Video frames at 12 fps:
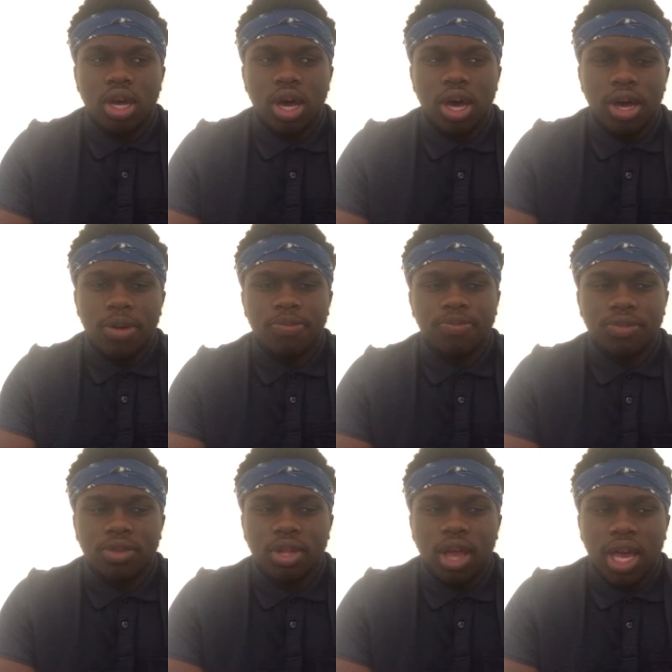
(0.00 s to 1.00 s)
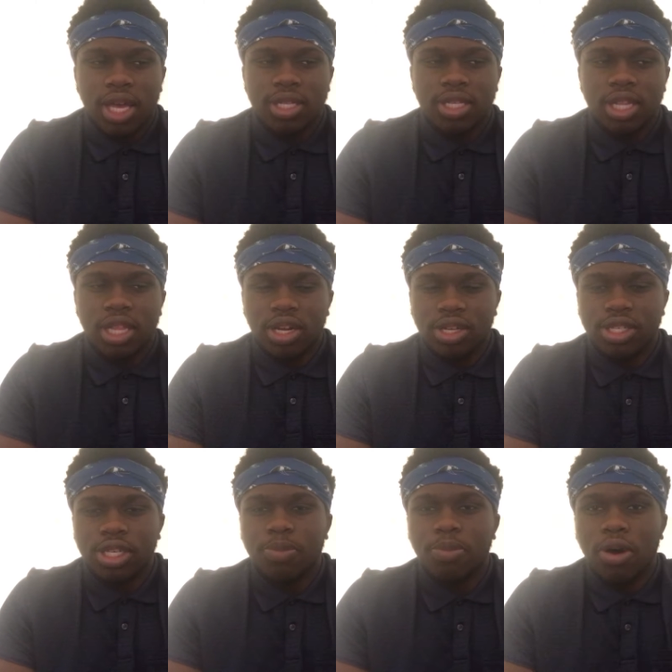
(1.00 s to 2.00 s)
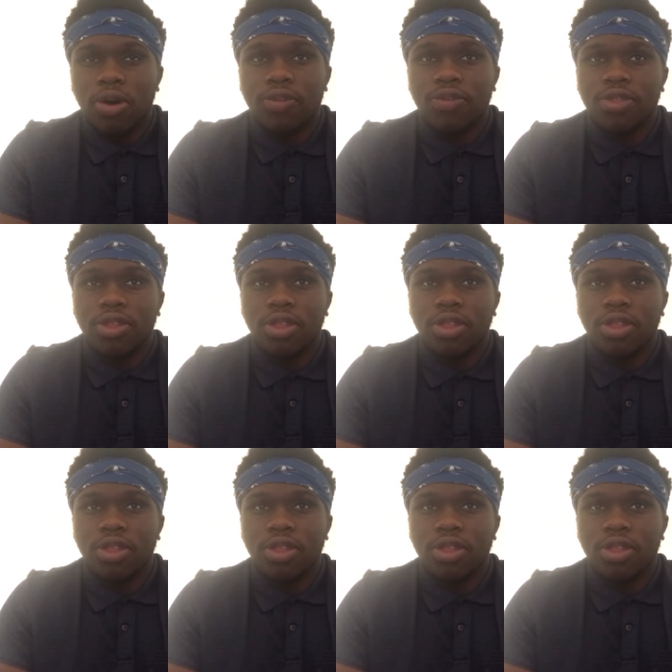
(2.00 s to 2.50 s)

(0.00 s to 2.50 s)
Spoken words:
I can clearly see both